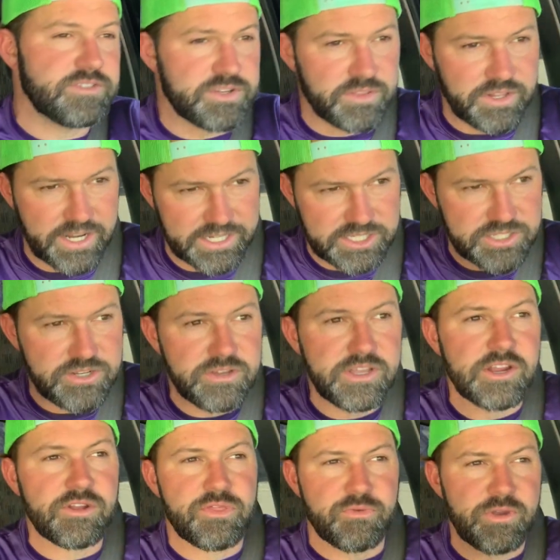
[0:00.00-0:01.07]
So the next two
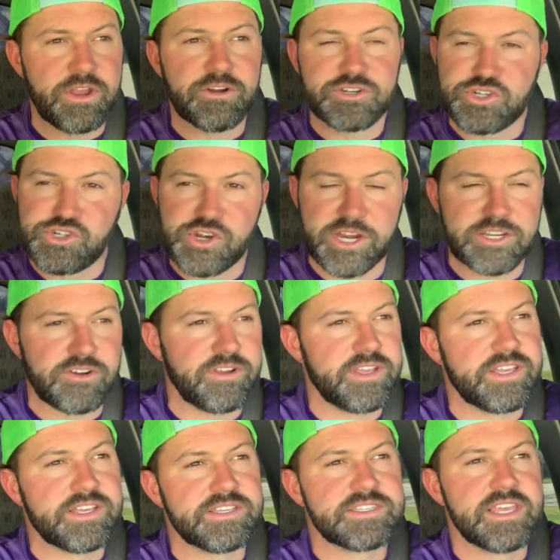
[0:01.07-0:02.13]
year, three year trajectory
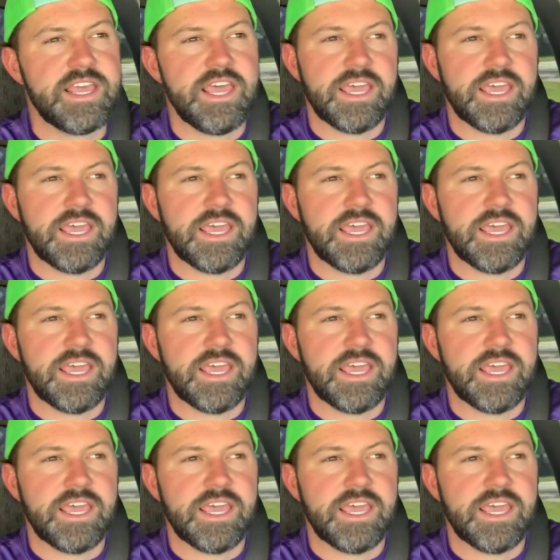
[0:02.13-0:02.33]
is